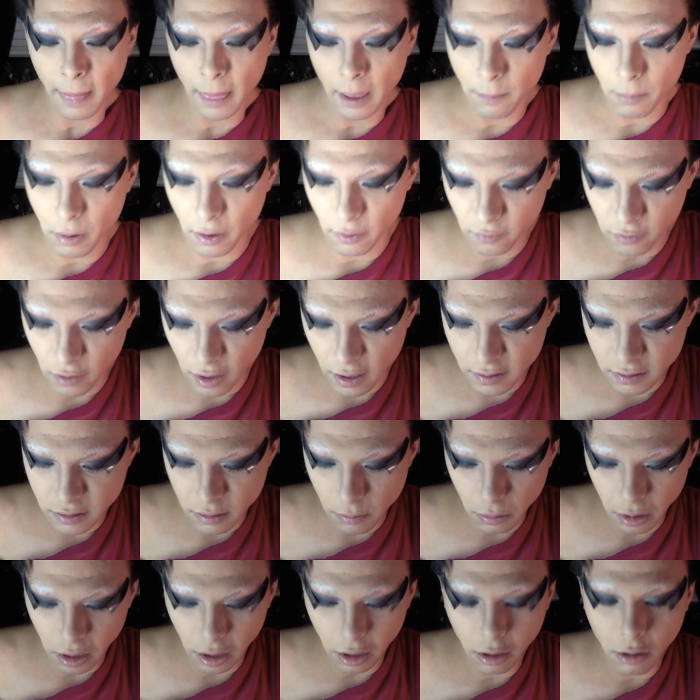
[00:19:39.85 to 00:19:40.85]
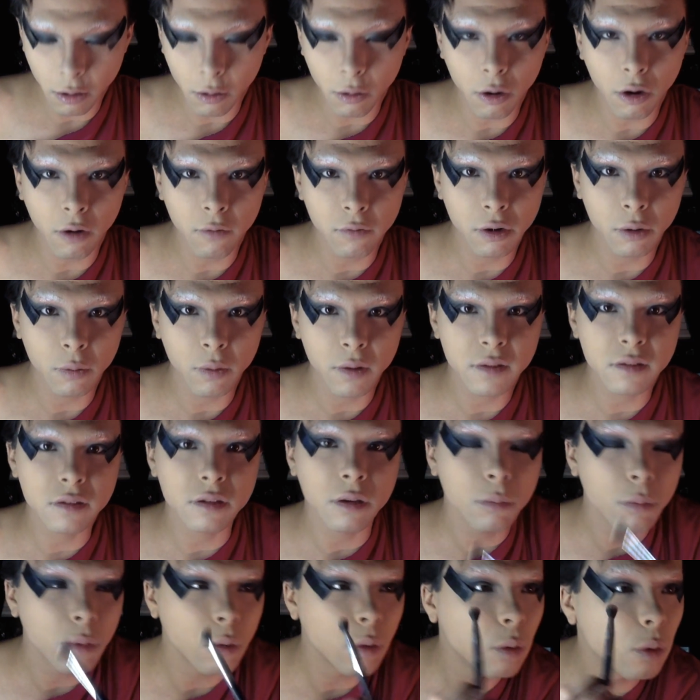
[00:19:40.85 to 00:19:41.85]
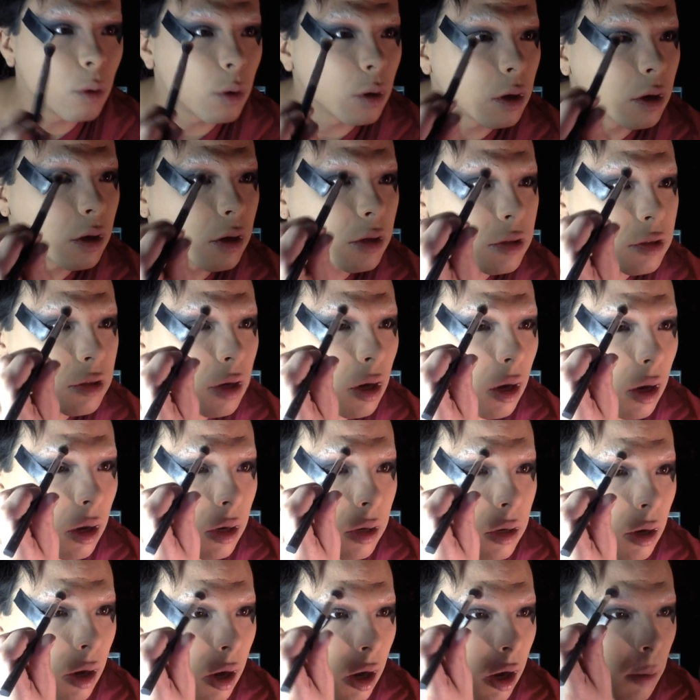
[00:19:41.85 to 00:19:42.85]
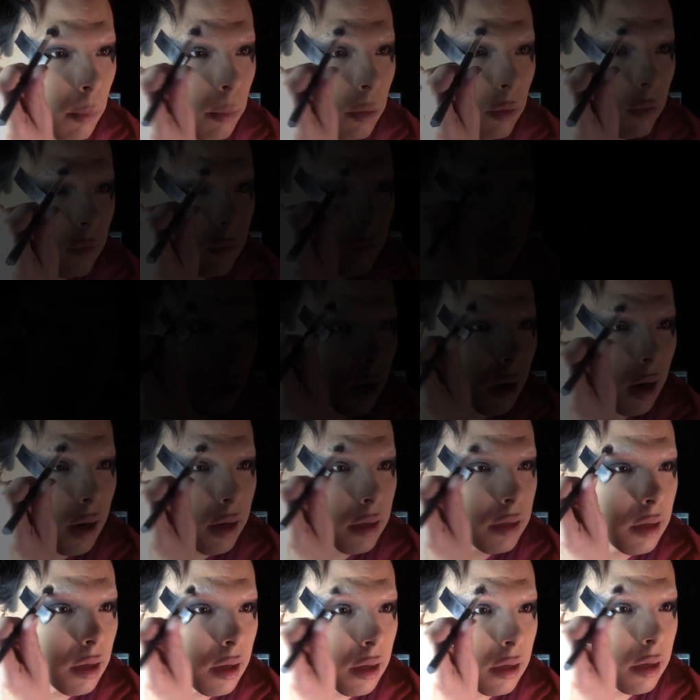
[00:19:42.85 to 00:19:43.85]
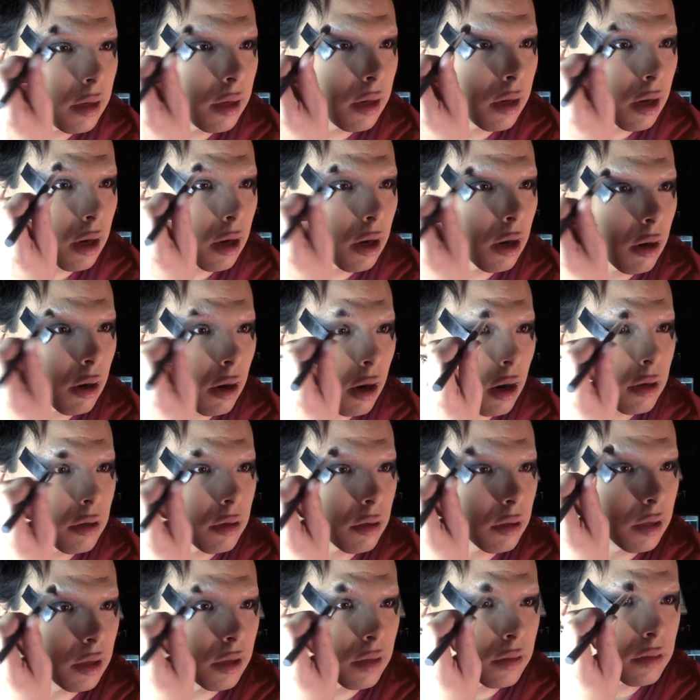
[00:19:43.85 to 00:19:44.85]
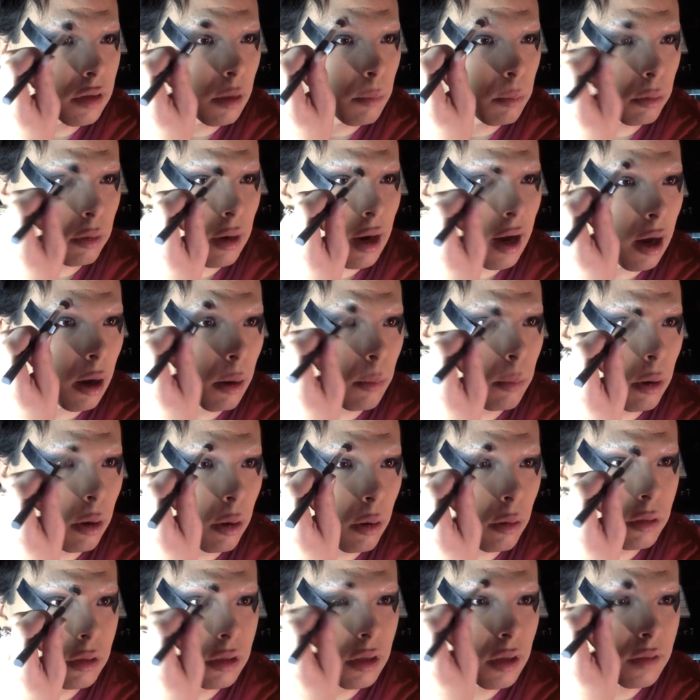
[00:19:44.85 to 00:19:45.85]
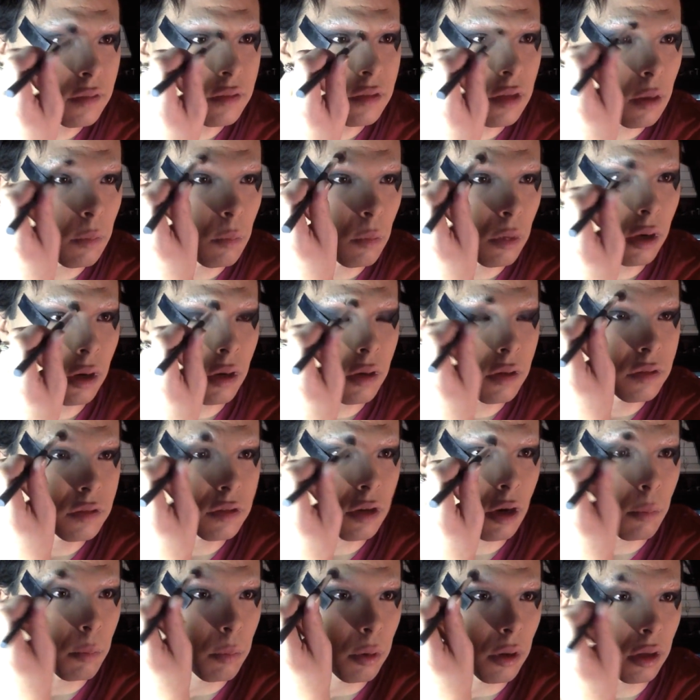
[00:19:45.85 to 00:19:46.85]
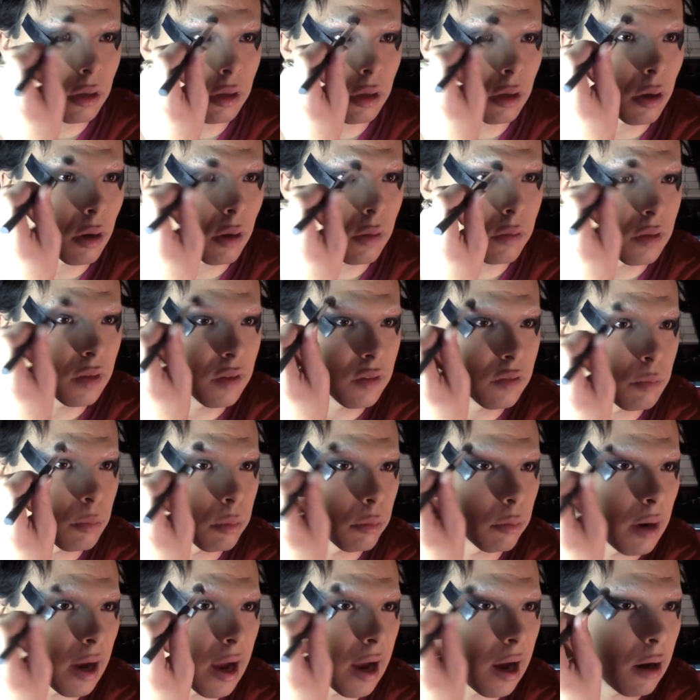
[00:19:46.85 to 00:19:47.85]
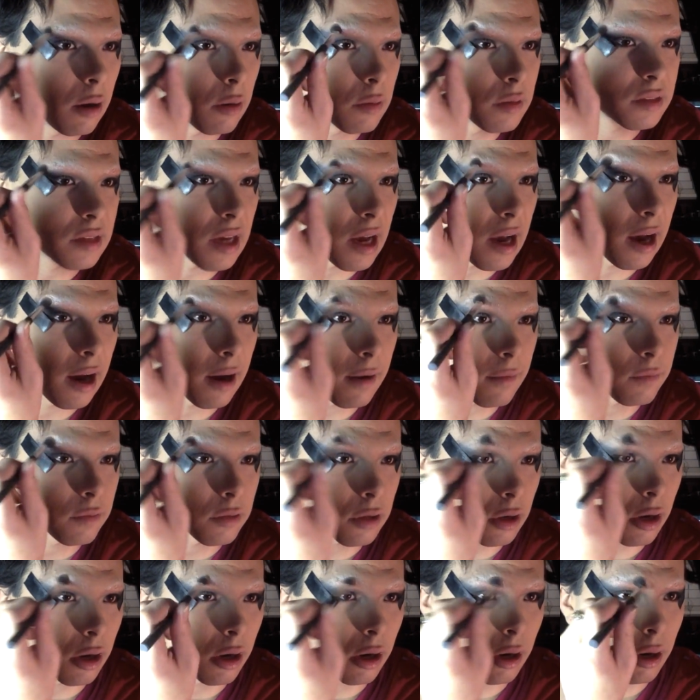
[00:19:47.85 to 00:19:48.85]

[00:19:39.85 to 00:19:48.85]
But first I'm going to go over with some orange on top of where I did here underneath the brow bone, because then we're going to start building on these brows after.